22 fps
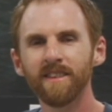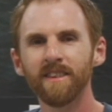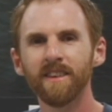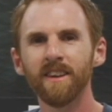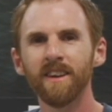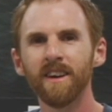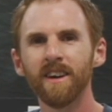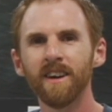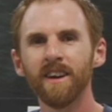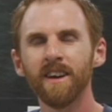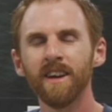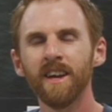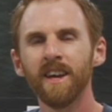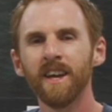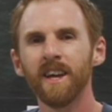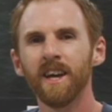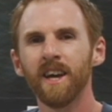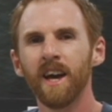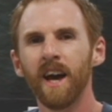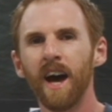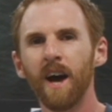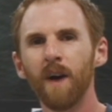and I
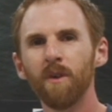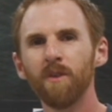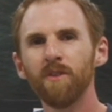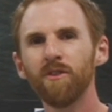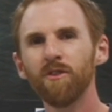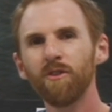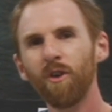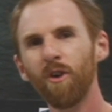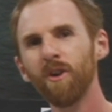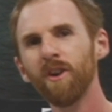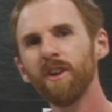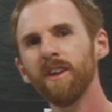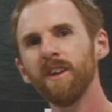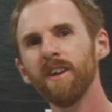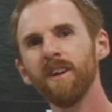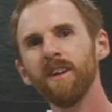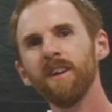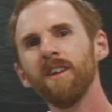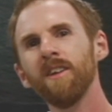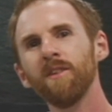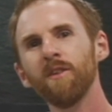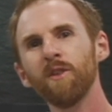had started
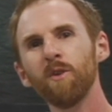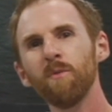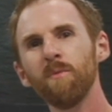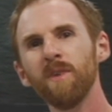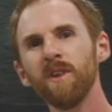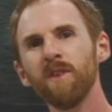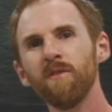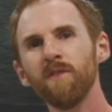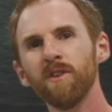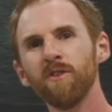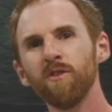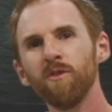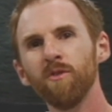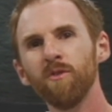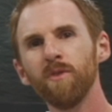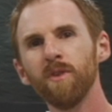a little bit of a